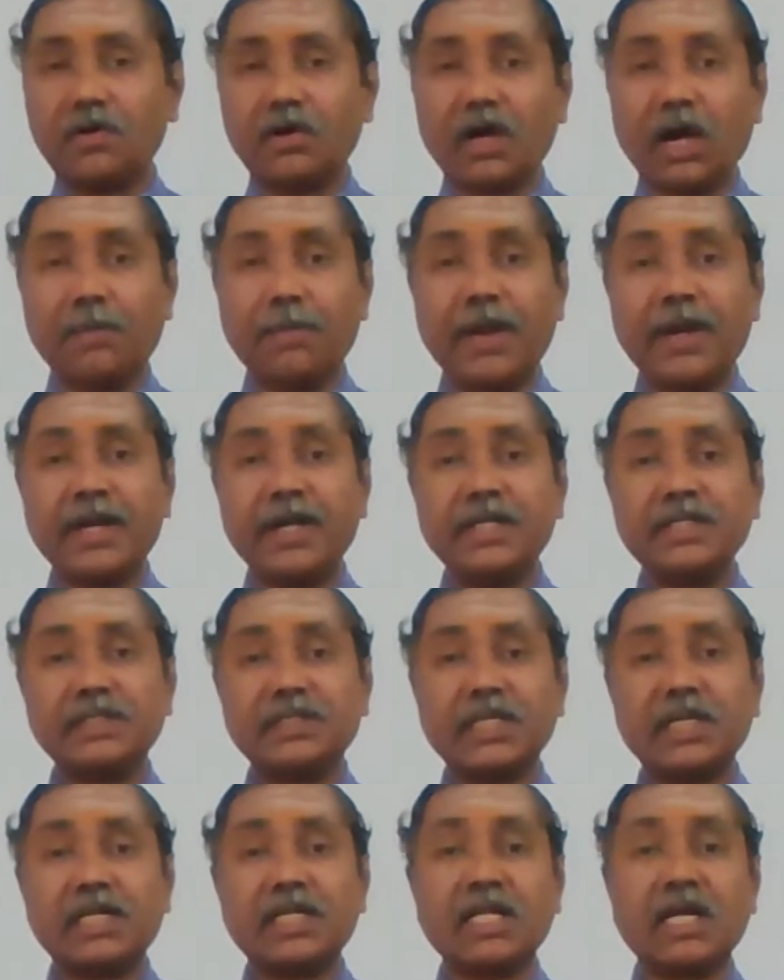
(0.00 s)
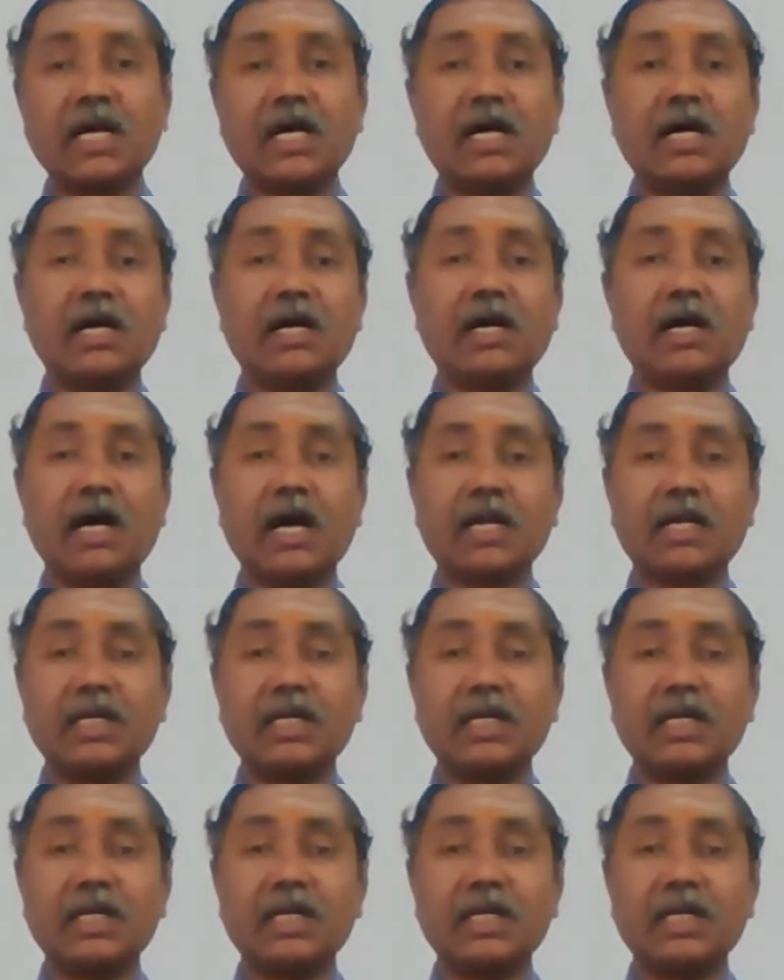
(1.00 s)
command inside the